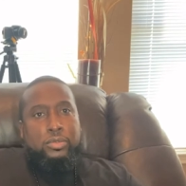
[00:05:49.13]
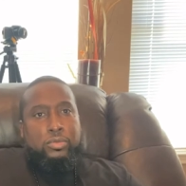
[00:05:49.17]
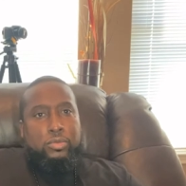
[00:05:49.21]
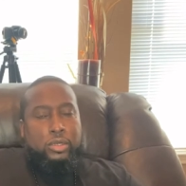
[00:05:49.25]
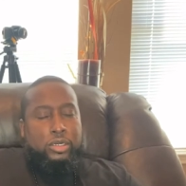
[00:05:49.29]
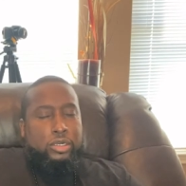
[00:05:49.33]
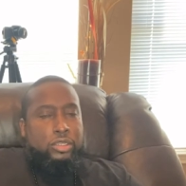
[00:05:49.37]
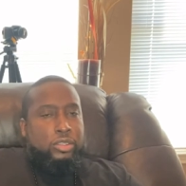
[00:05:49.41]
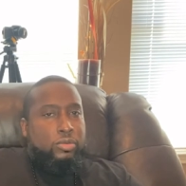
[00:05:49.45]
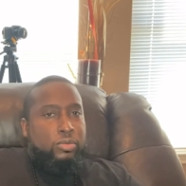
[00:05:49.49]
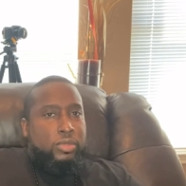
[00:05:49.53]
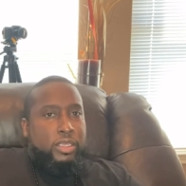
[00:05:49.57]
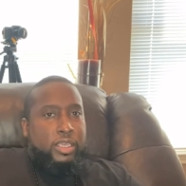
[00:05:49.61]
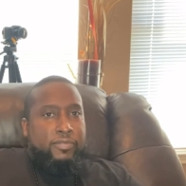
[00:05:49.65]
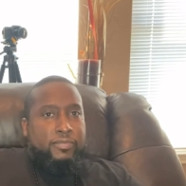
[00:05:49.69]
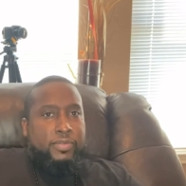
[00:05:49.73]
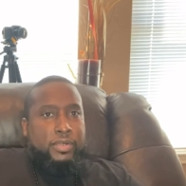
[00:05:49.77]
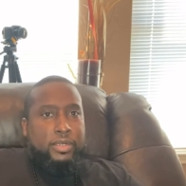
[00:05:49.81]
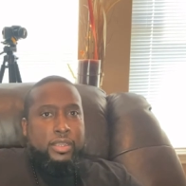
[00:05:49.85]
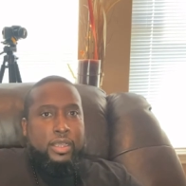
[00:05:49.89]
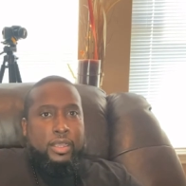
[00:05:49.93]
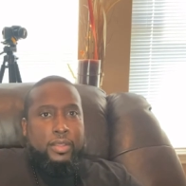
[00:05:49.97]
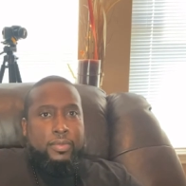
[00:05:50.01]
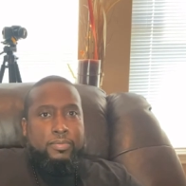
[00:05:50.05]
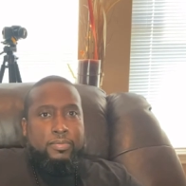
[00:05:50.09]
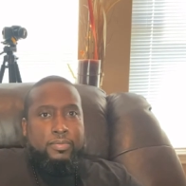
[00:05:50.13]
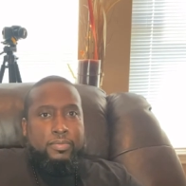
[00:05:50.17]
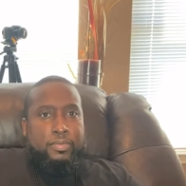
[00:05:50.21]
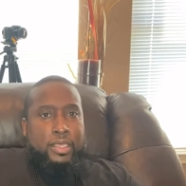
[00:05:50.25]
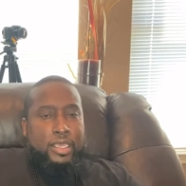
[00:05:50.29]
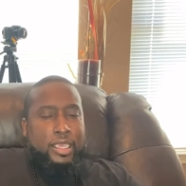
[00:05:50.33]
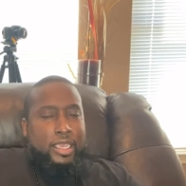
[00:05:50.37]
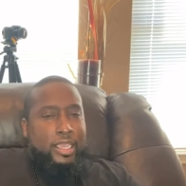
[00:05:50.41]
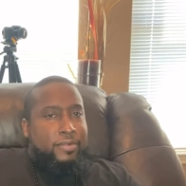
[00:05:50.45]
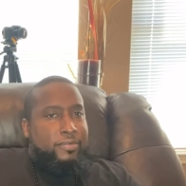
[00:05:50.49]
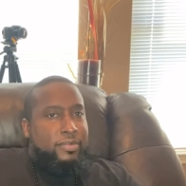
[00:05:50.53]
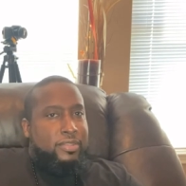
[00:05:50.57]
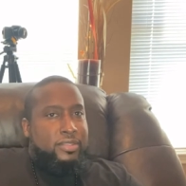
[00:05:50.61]
What are you giving up?
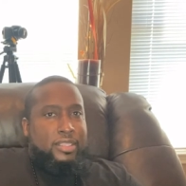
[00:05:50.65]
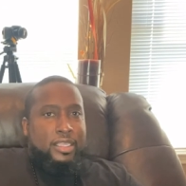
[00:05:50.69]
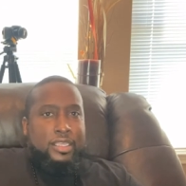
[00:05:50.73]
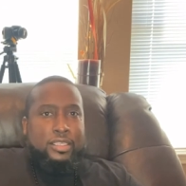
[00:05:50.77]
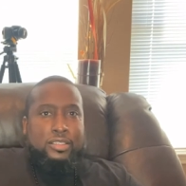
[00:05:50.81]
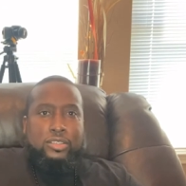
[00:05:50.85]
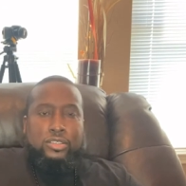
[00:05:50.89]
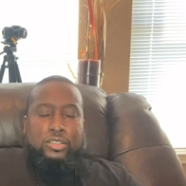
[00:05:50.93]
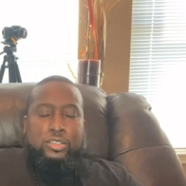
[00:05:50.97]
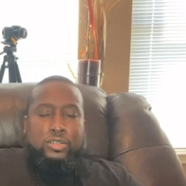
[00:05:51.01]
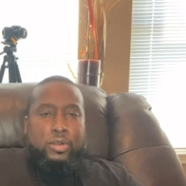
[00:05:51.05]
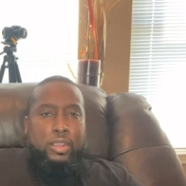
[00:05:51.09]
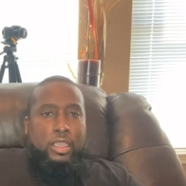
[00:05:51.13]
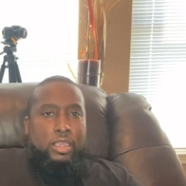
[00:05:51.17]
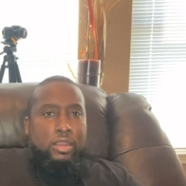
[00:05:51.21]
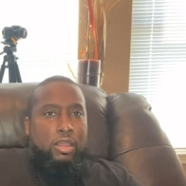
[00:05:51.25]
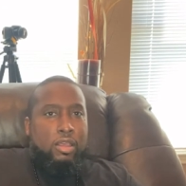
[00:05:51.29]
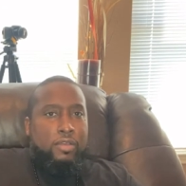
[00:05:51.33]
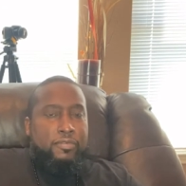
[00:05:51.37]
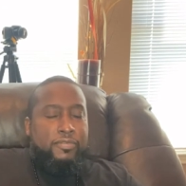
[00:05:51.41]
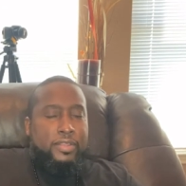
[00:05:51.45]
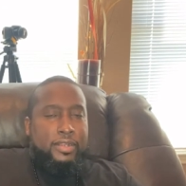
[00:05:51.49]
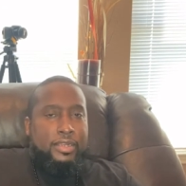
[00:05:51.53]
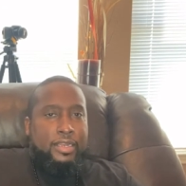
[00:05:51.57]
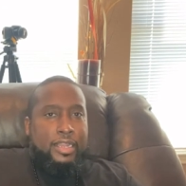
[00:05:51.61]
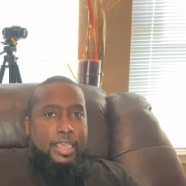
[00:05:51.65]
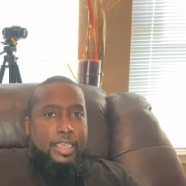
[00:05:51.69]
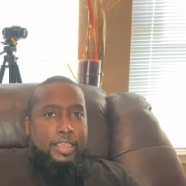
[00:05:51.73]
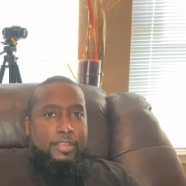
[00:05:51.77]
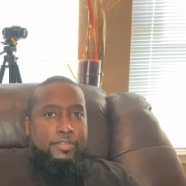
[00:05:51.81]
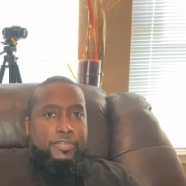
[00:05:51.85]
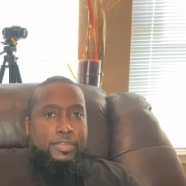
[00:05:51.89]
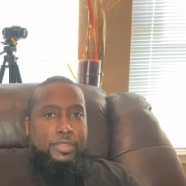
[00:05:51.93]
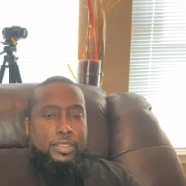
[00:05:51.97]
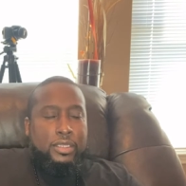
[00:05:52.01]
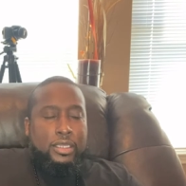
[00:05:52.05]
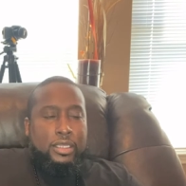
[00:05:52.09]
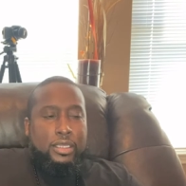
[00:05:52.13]
Everything's a trade-off in
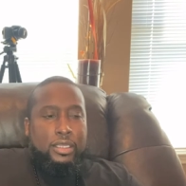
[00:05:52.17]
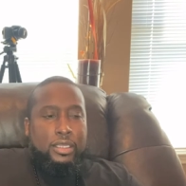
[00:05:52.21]
life.